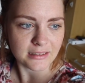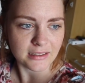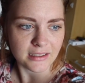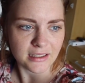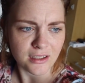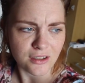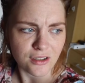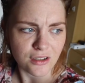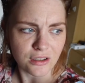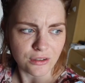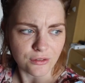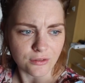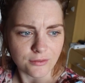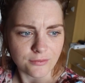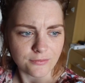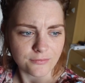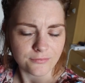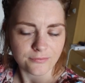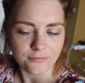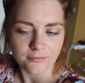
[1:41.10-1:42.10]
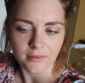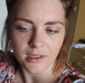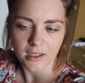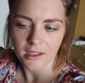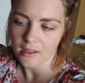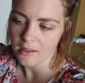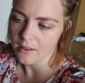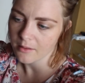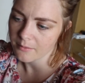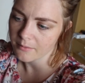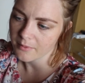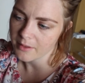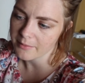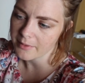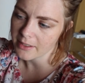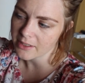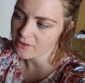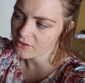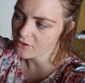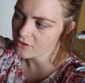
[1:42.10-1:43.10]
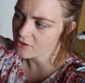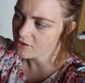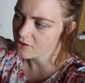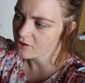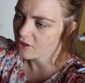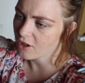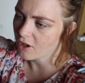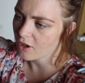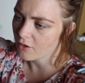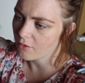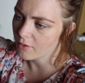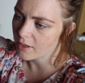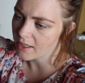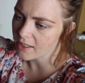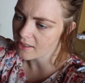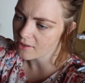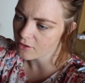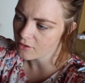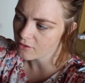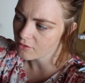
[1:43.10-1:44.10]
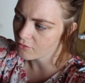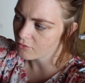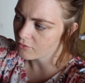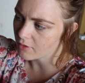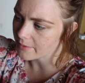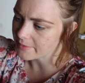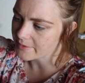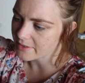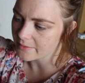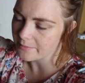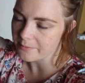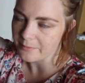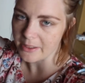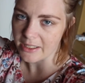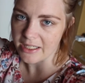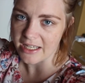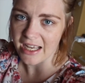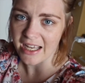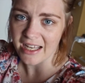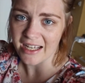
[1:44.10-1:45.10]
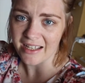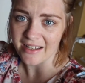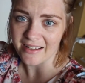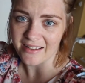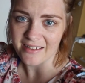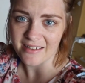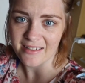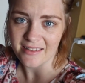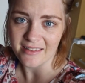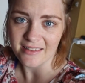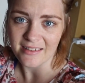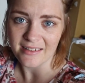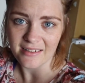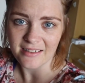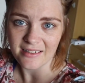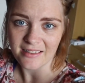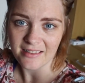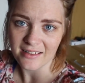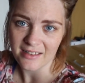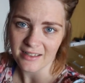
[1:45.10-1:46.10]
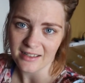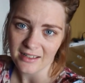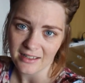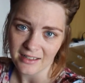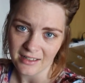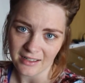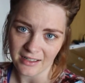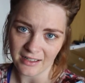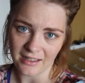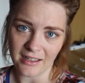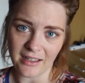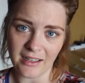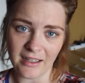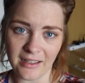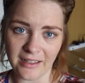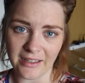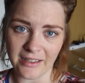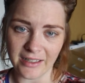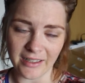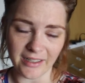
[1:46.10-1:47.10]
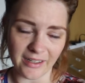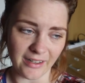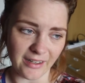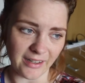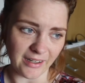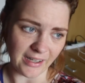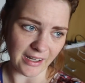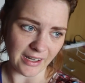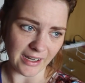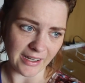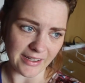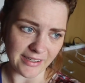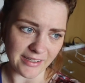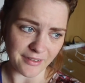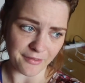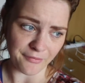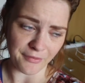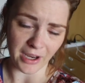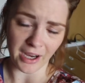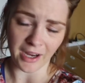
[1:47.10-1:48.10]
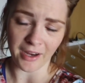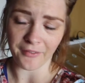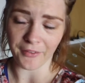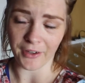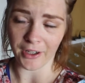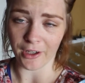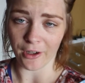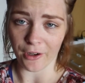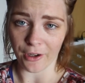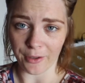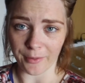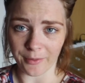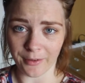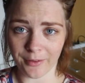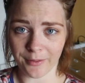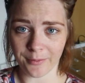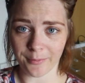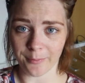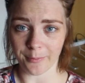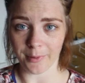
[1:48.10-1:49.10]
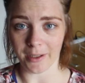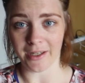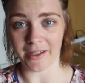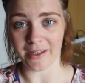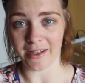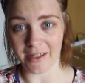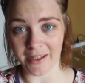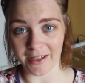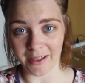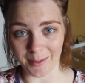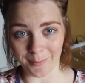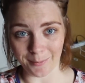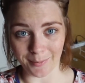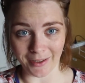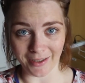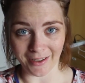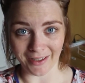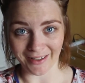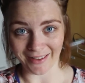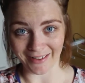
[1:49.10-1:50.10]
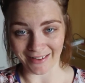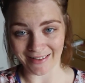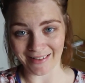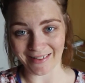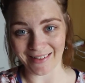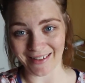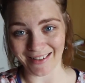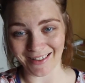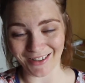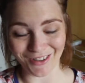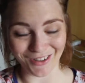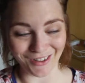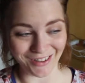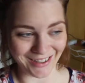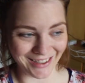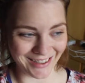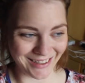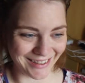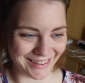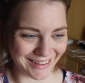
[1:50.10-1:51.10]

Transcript: I don't know. Maybe I should just go and grab some bananas. I survive a lot by eating bananas, actually.